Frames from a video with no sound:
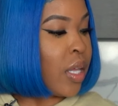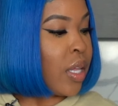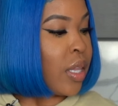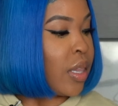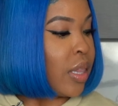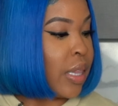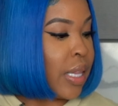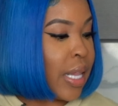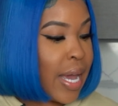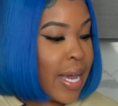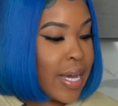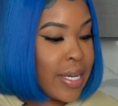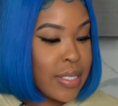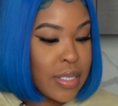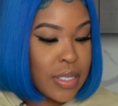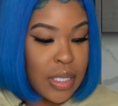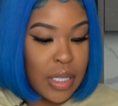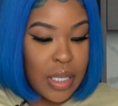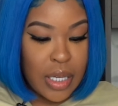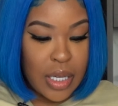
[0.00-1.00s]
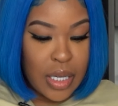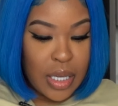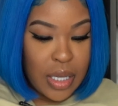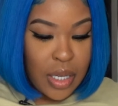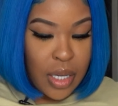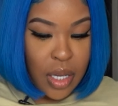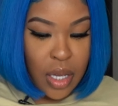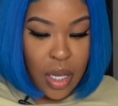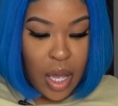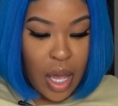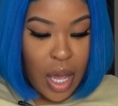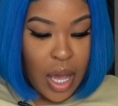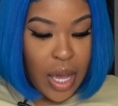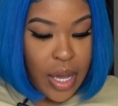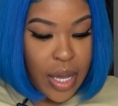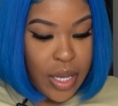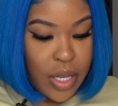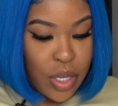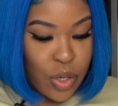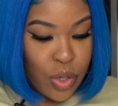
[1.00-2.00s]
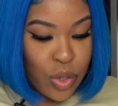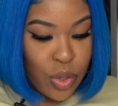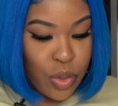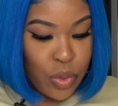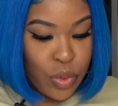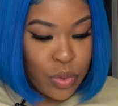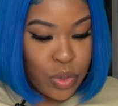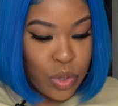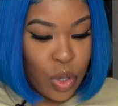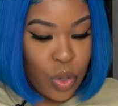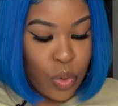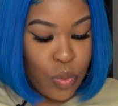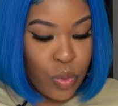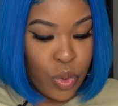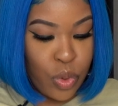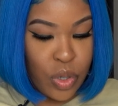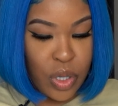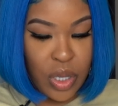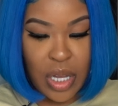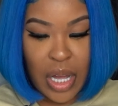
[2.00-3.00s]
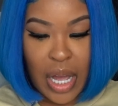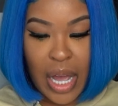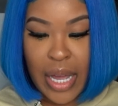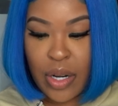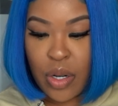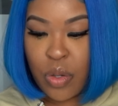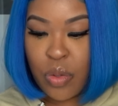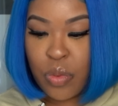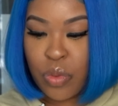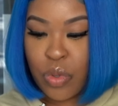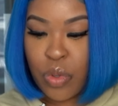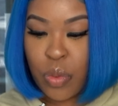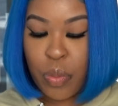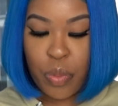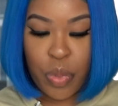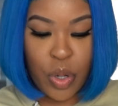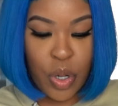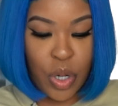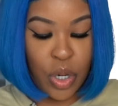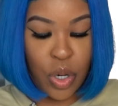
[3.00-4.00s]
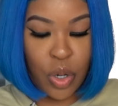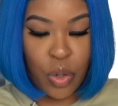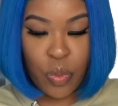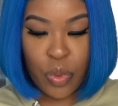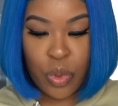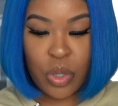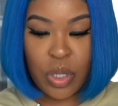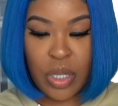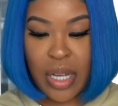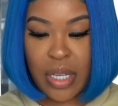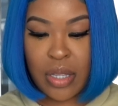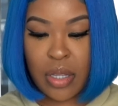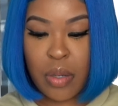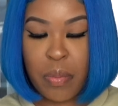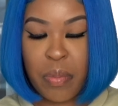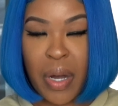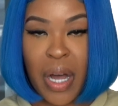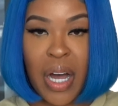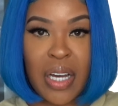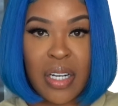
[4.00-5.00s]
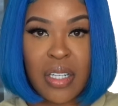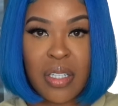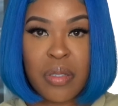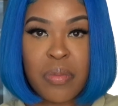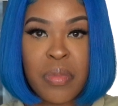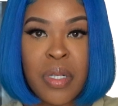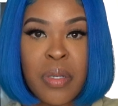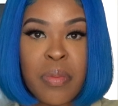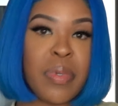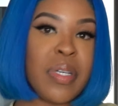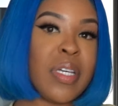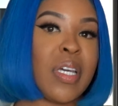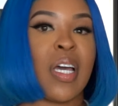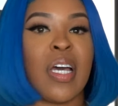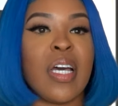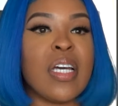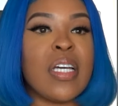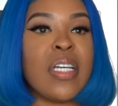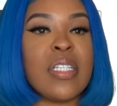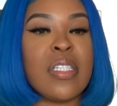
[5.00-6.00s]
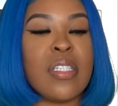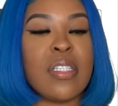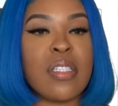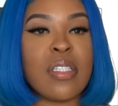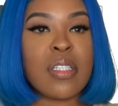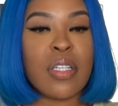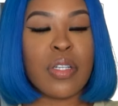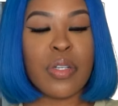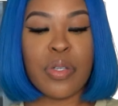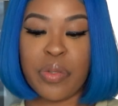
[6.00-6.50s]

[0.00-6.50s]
Lastly, I use arugula. I don't put arugula at the bottom because